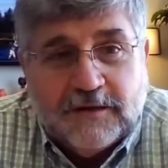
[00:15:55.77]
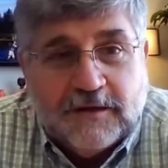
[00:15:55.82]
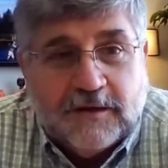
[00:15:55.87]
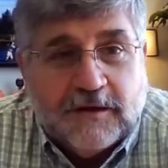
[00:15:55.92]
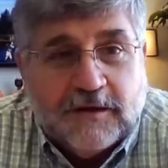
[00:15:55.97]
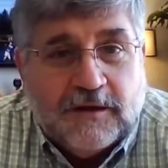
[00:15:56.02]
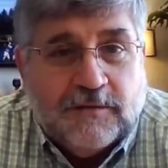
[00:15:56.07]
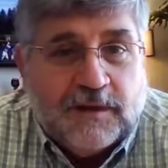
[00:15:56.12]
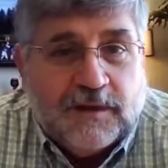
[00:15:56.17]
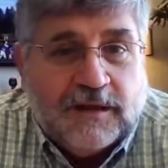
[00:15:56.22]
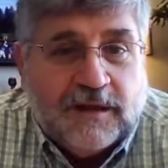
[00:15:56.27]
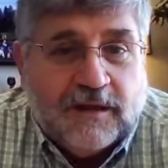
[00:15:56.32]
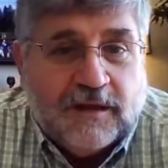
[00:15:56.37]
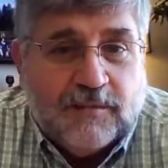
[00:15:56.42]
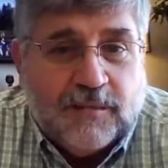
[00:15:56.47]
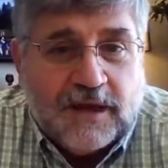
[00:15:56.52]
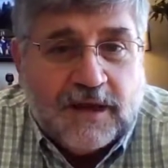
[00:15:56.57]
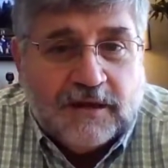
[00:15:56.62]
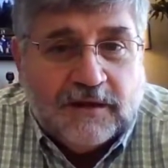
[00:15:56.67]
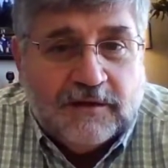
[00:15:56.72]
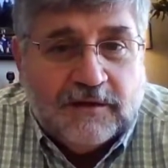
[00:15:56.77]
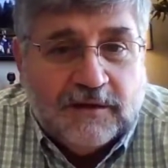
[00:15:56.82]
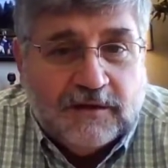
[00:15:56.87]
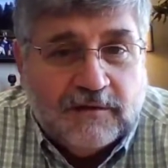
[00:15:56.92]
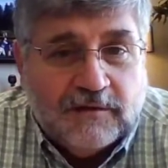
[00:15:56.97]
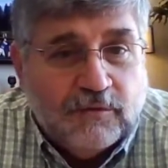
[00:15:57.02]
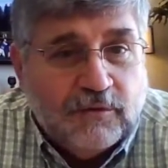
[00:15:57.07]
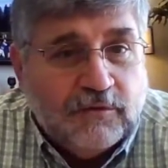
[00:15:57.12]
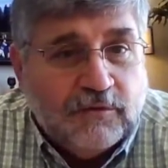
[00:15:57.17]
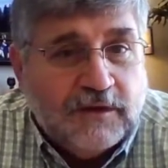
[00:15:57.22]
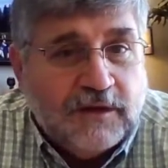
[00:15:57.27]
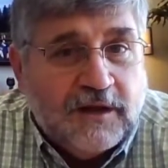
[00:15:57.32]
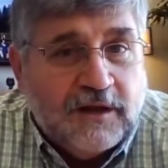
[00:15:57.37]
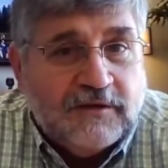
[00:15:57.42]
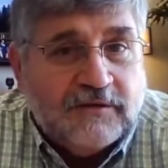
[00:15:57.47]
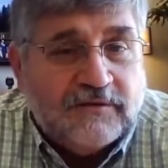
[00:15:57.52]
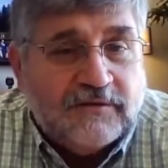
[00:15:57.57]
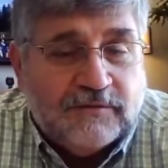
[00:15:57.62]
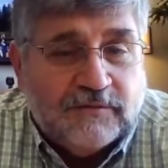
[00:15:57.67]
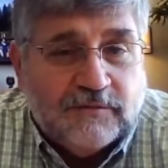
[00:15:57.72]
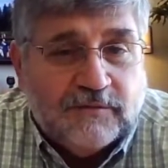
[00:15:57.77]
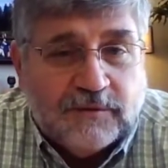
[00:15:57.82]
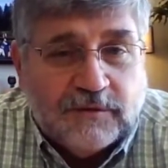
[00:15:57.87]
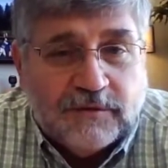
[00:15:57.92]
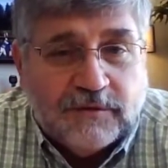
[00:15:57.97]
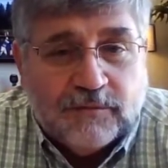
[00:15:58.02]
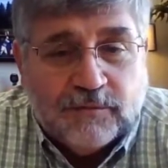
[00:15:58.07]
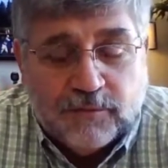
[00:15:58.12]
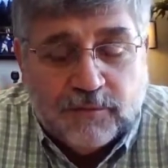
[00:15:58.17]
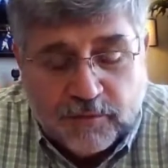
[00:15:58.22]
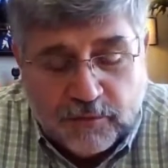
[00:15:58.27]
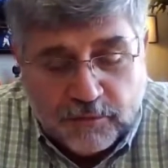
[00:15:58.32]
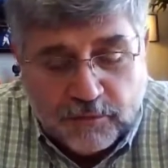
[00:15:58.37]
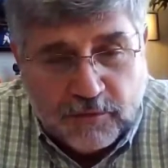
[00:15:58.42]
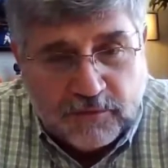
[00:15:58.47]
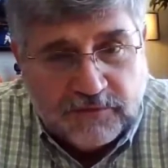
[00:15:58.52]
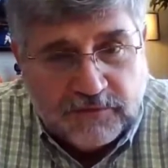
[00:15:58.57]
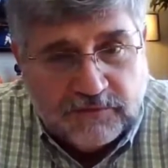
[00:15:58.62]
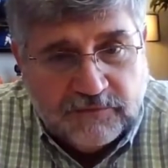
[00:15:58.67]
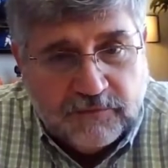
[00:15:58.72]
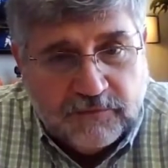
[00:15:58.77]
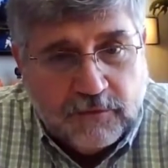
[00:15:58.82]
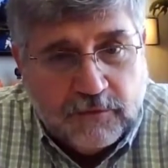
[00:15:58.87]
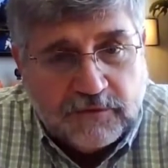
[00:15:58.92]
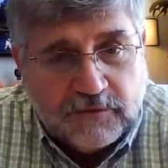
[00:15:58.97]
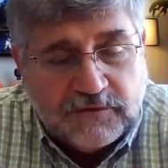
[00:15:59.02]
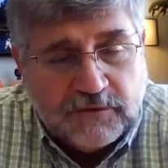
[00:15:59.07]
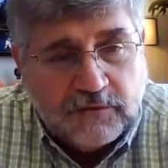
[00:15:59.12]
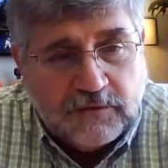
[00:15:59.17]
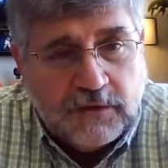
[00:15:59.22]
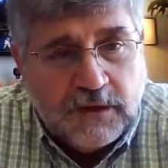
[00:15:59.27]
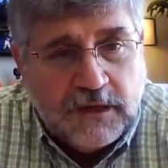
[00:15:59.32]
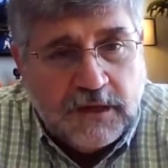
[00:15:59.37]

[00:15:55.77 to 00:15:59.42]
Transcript: um, and came back and did a really nice um, promotion for us. So